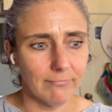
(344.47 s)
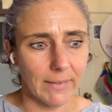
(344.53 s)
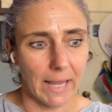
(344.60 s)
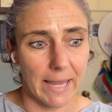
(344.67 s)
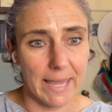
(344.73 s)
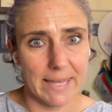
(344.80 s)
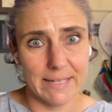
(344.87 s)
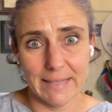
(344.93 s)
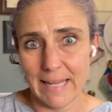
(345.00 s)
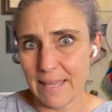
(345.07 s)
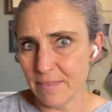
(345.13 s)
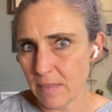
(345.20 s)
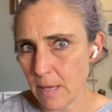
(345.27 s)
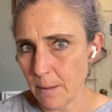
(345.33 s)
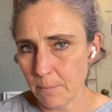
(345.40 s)
And
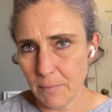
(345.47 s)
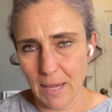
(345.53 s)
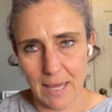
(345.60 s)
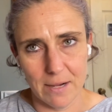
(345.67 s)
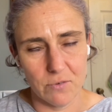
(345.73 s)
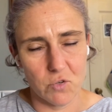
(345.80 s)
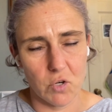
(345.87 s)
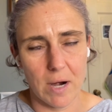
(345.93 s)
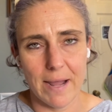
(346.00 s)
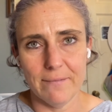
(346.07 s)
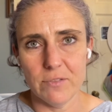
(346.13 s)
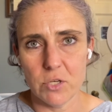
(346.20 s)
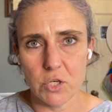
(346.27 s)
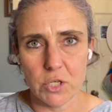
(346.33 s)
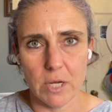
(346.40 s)
let them kind of drive
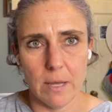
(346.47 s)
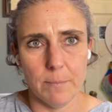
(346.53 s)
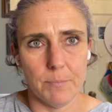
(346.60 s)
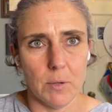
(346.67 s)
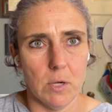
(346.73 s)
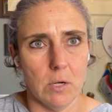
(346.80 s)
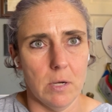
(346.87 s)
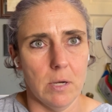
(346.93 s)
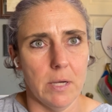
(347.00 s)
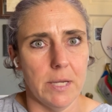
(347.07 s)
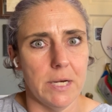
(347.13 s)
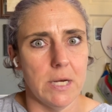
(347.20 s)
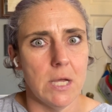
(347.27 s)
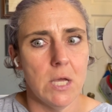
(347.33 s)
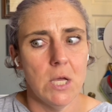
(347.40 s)
the ship
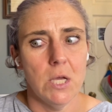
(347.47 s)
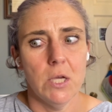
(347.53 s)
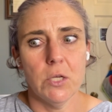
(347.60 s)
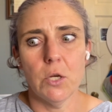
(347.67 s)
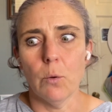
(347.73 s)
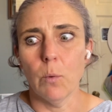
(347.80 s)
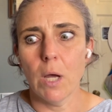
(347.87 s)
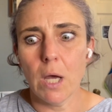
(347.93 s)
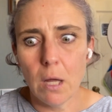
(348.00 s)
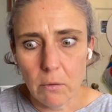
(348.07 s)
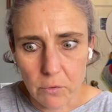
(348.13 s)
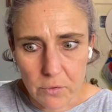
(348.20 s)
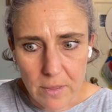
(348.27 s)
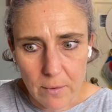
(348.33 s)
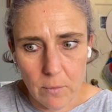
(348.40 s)
on, you know, what
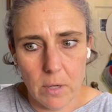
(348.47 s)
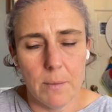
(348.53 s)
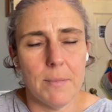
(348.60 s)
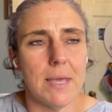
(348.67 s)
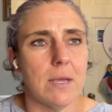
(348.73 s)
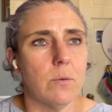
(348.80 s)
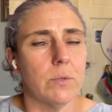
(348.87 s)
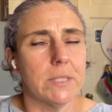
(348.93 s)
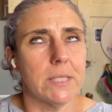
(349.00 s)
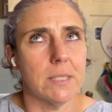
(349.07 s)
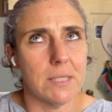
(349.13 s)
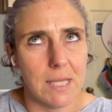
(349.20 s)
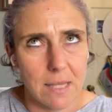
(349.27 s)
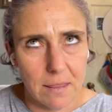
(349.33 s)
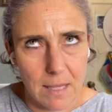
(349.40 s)
color they want to make, what
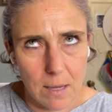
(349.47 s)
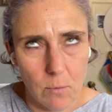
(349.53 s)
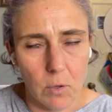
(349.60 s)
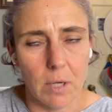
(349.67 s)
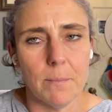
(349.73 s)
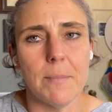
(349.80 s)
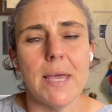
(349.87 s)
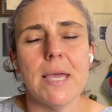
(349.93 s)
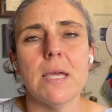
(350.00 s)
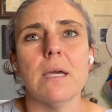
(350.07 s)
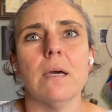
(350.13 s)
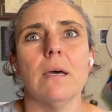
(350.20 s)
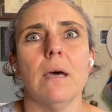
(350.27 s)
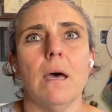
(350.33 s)
scent they want to make,